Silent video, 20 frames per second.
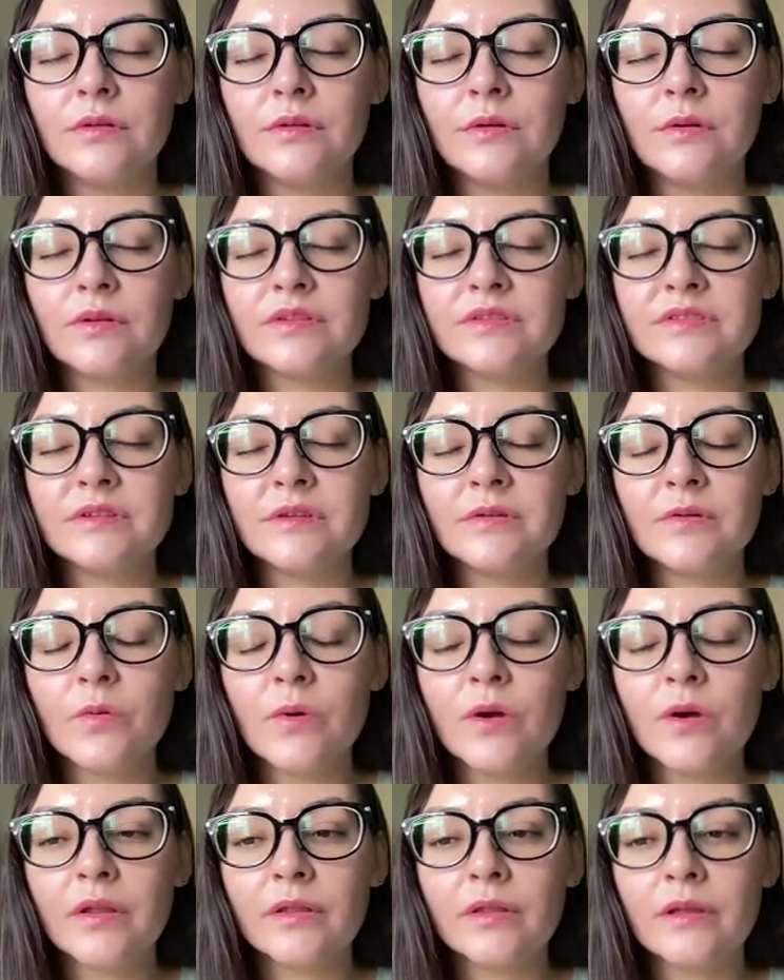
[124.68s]
noticing
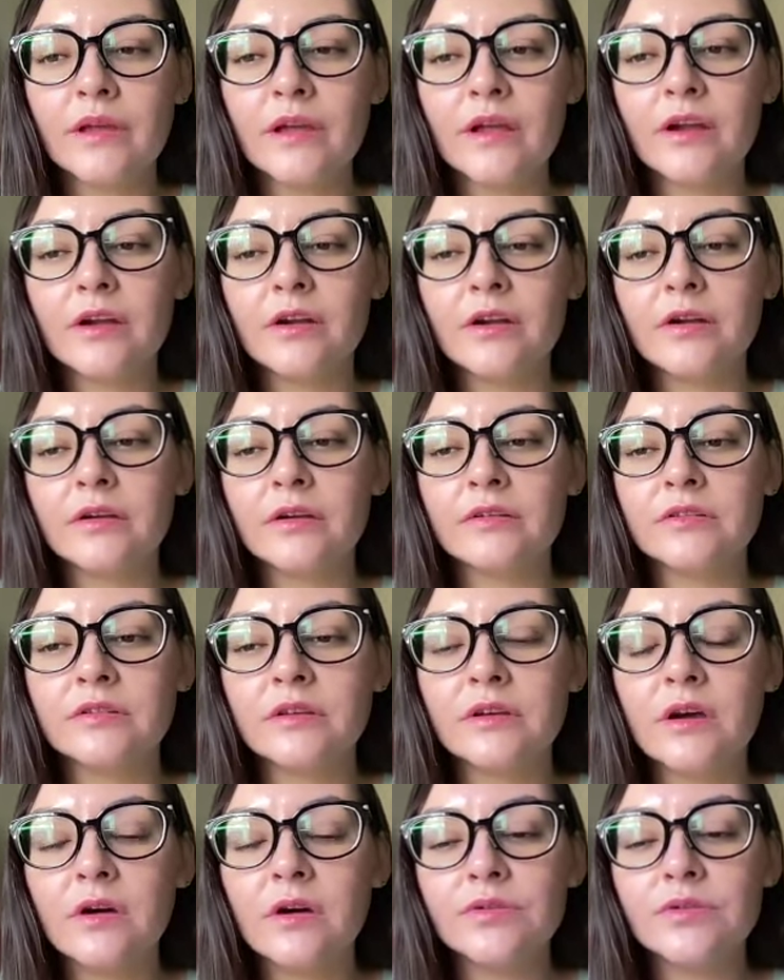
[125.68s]
where the air
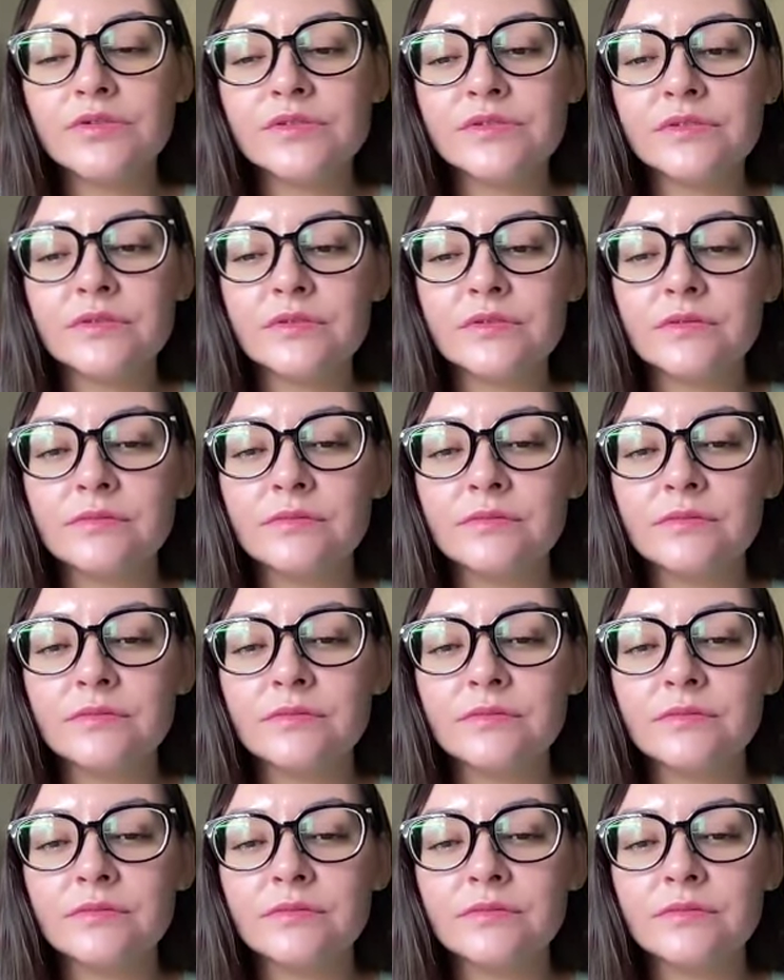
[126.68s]
goes.